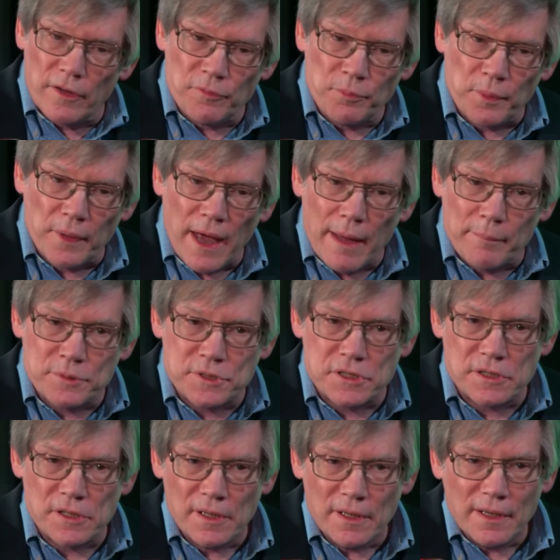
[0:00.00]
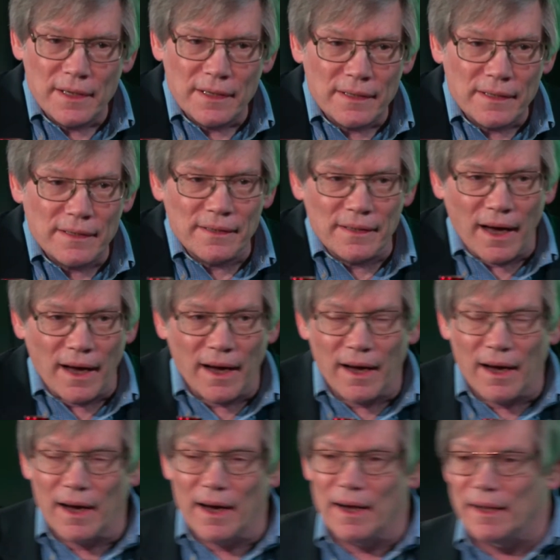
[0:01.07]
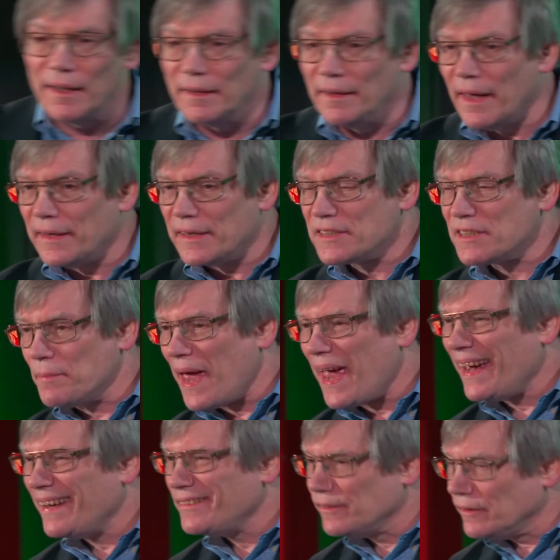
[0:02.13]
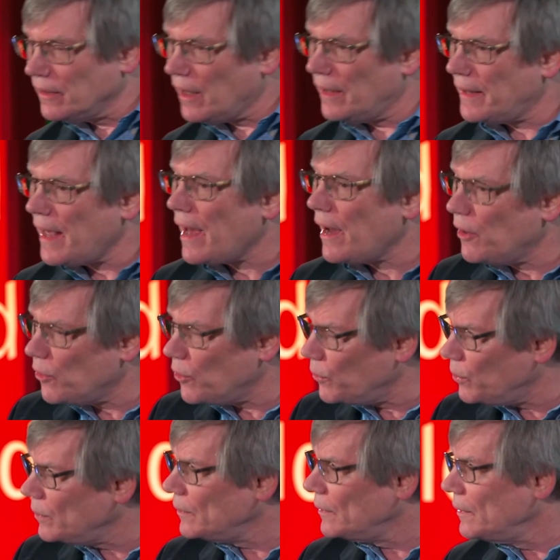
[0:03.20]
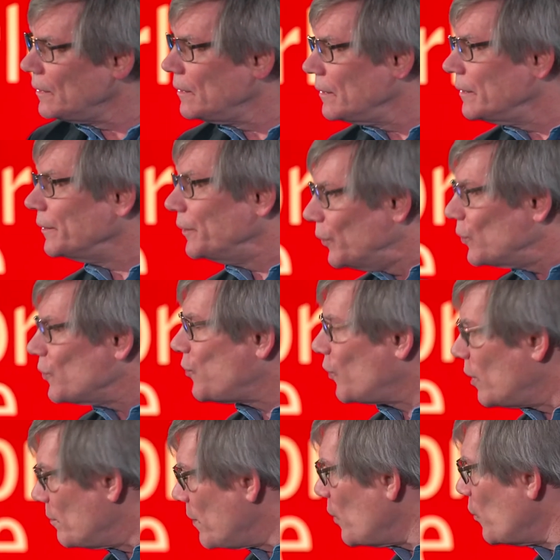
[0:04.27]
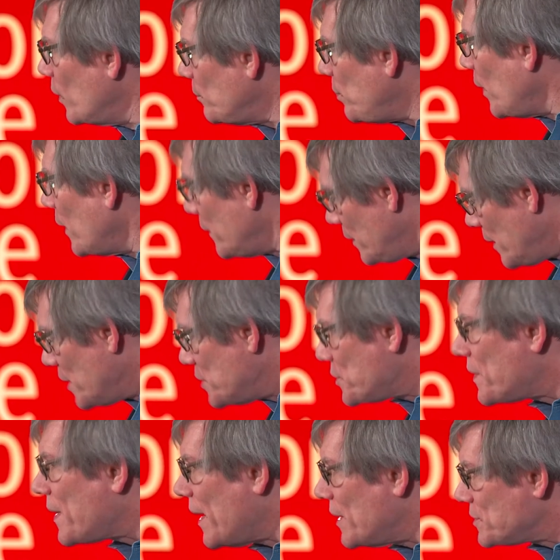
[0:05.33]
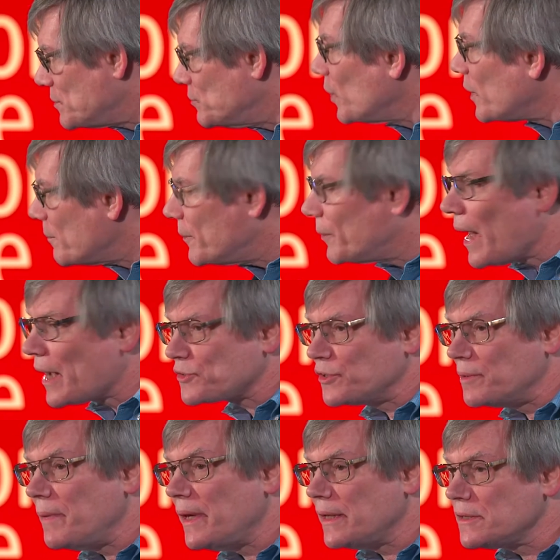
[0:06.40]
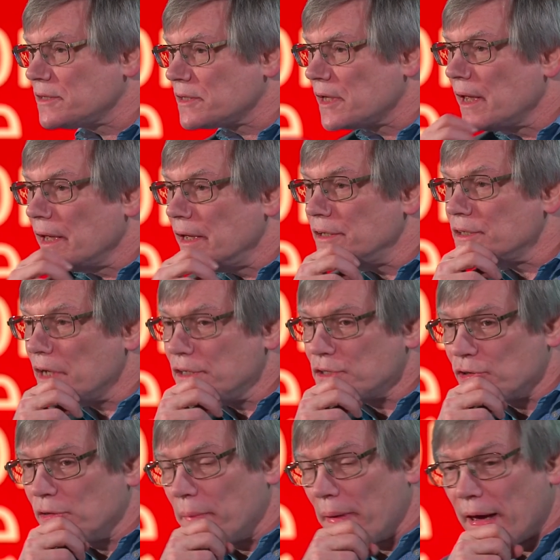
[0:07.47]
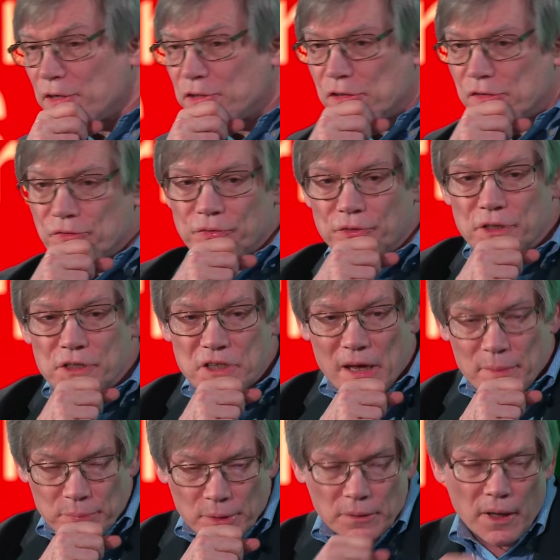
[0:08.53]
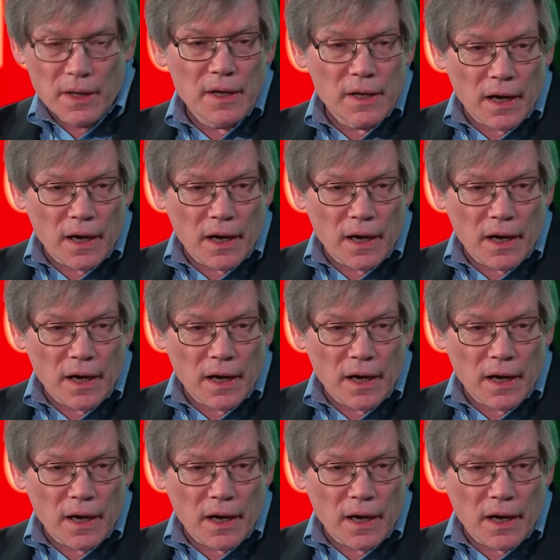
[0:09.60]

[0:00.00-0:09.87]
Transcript: of perhaps getting some handle on how uniform by 1 part in 100,000, what it actually means, is to imagine, for example,